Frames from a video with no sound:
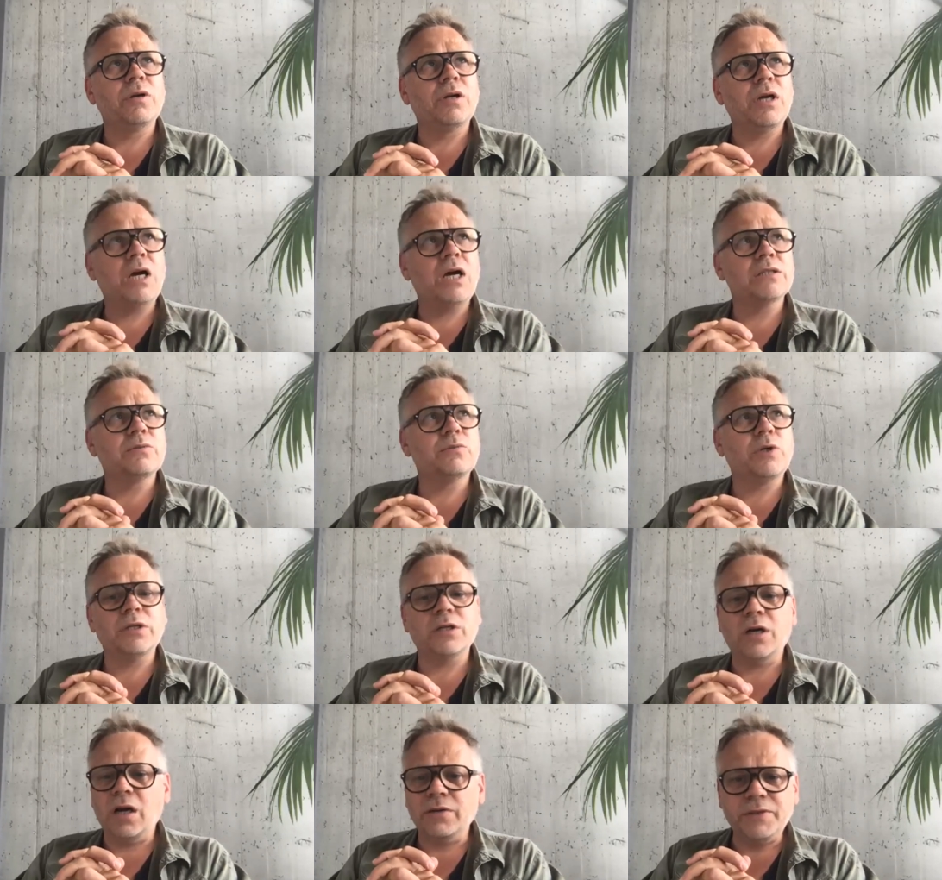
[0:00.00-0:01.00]
the last one
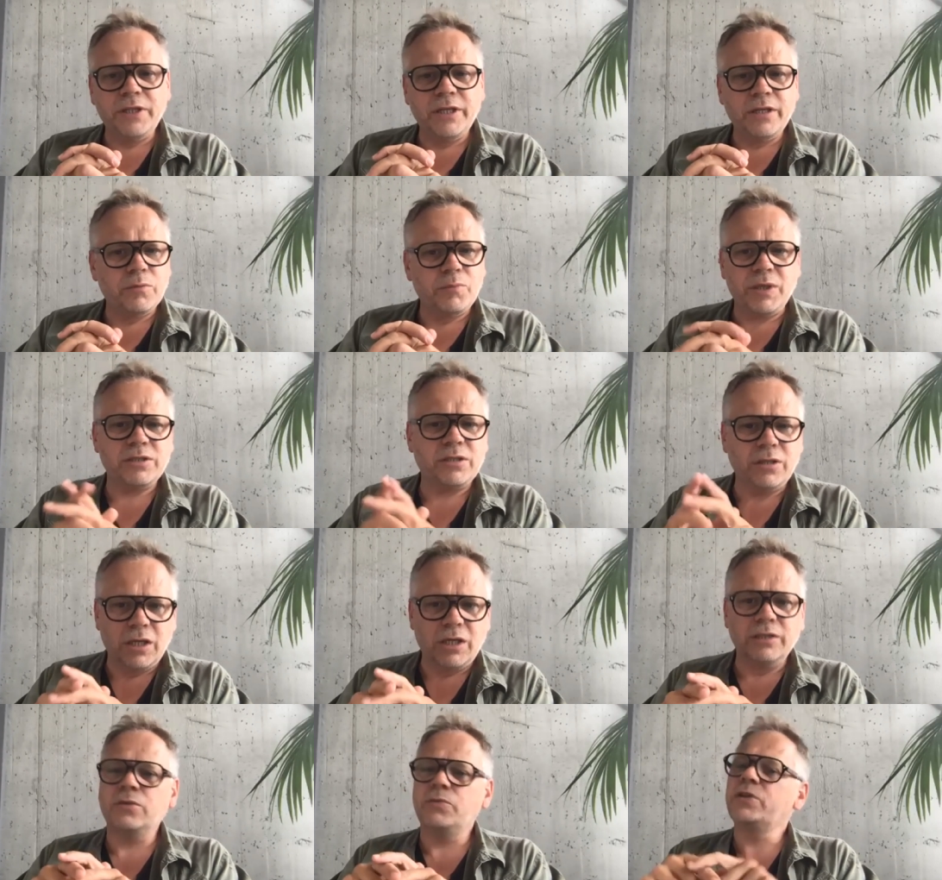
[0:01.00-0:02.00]
and a half year, a
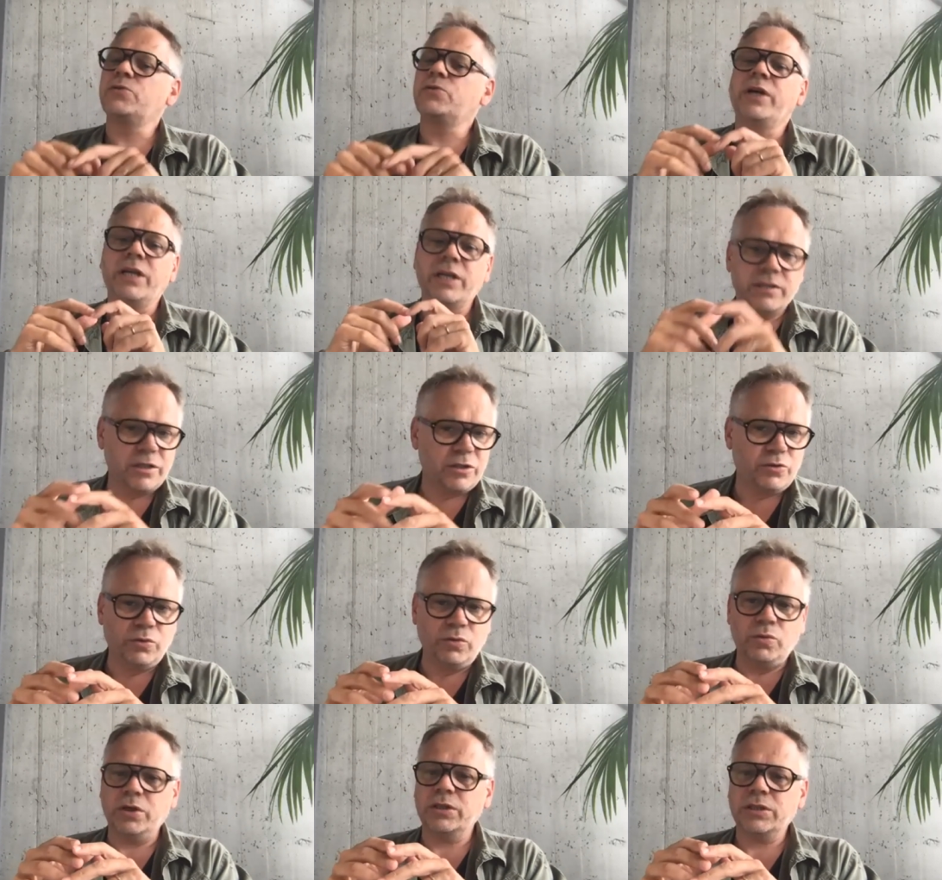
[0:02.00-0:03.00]
Basculante, which really is a
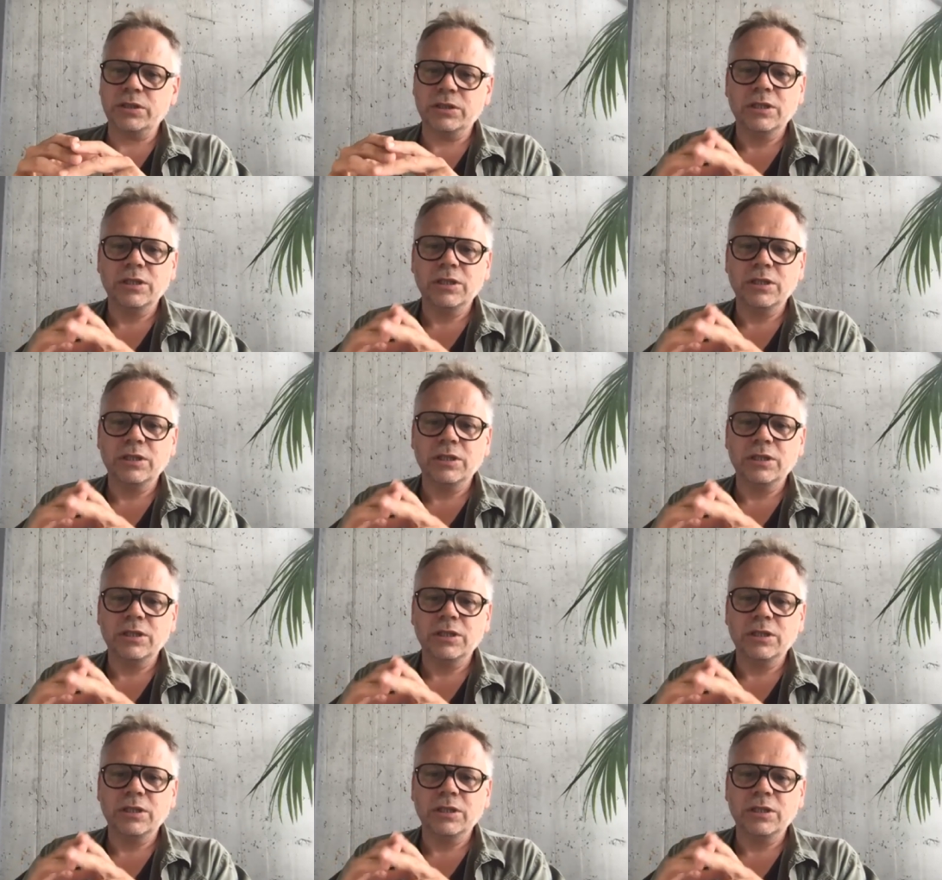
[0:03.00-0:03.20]
cool watch.